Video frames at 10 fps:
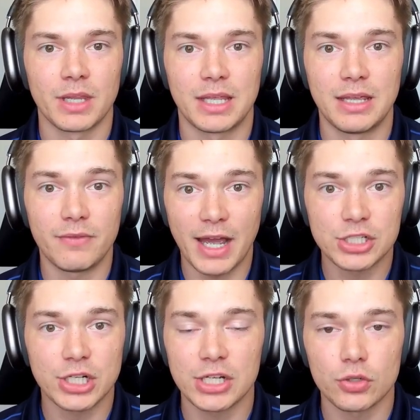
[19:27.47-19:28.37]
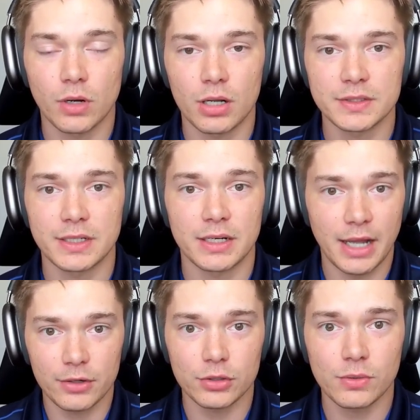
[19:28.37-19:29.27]
give educational content on
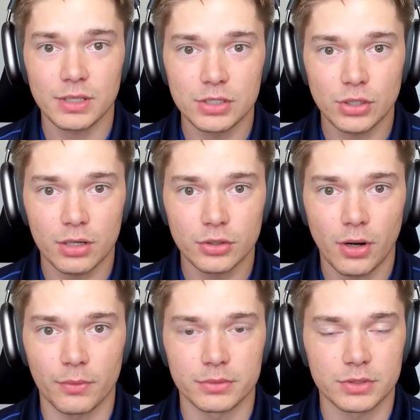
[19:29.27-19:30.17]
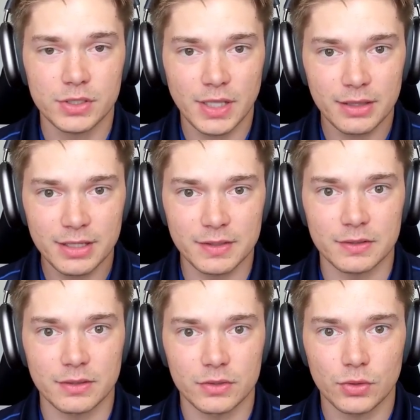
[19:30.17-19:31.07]
how to do things on your own, just like this
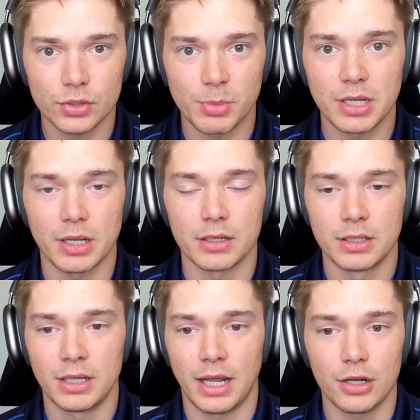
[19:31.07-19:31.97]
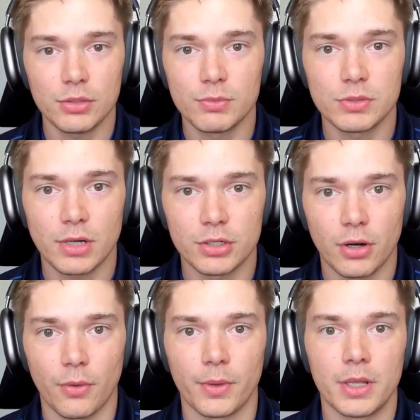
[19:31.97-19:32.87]
on social media, how you would do it on your
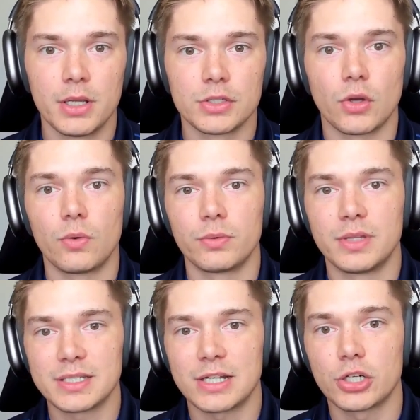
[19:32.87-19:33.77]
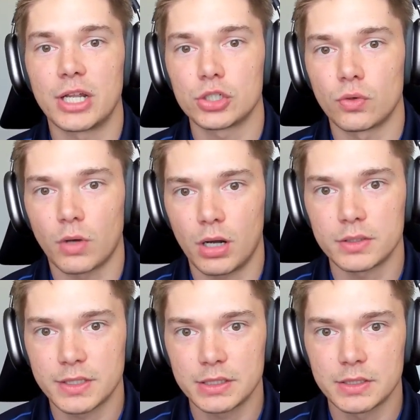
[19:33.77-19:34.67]
own. So this educational
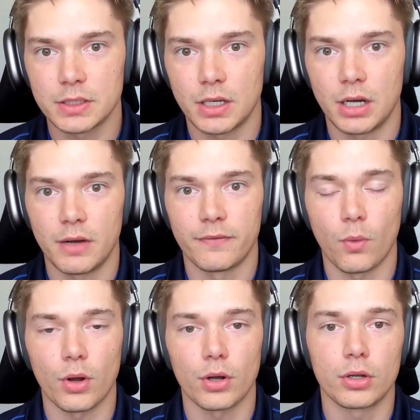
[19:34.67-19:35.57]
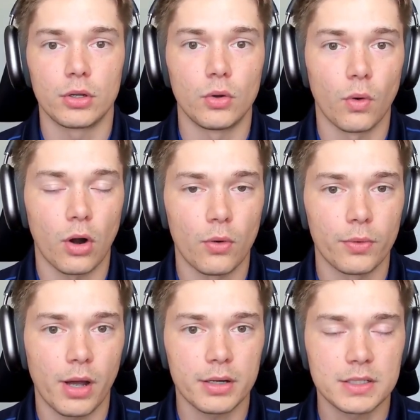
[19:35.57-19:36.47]
content for your own
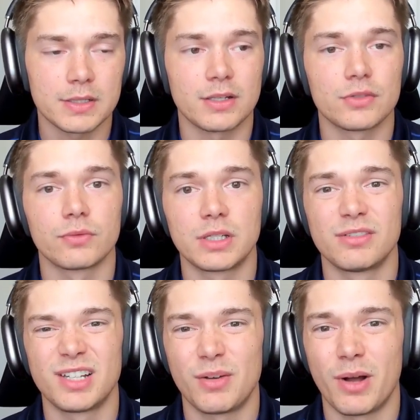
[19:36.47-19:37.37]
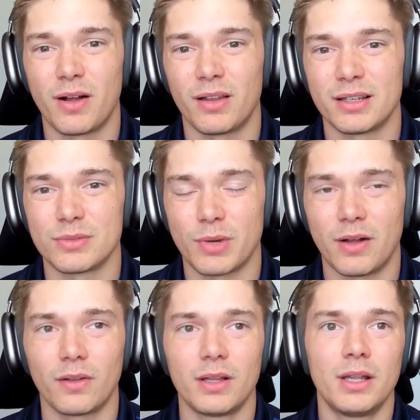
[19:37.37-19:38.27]
audience does really, really well as well.